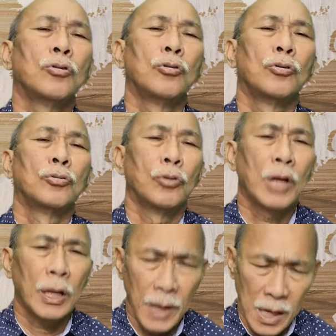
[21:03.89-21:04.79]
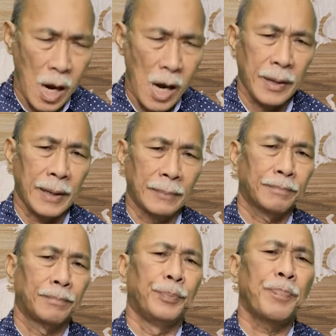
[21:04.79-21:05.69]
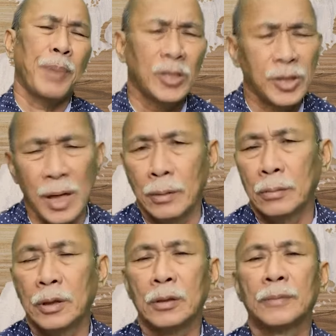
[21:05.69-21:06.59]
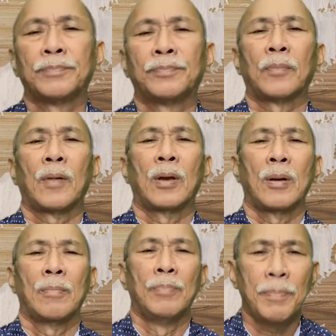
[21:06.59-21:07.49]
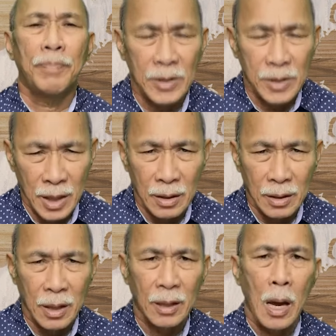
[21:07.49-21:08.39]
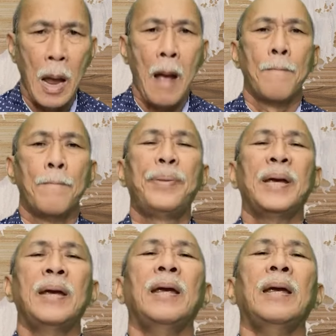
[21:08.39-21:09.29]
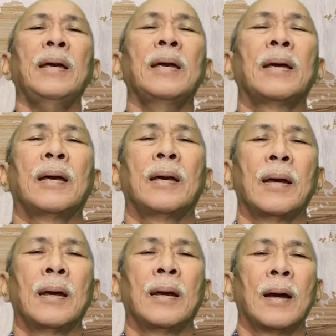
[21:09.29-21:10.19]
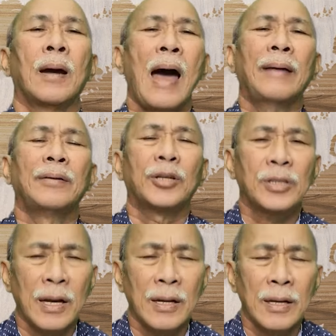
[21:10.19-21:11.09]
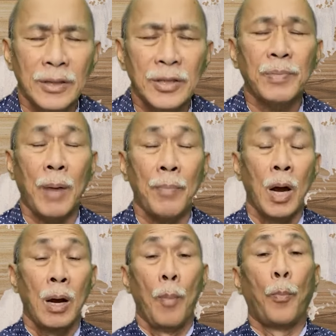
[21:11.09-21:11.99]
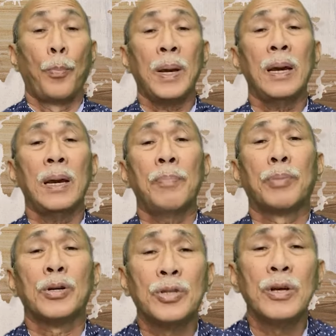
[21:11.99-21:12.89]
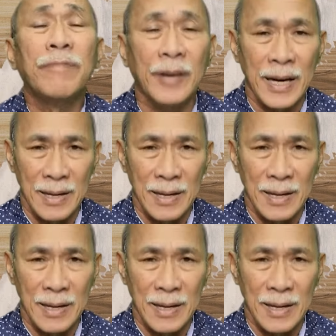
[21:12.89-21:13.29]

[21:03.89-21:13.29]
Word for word: do not be in a hurry. Be patient. Be patient. Be understanding at the same time. Be persevering.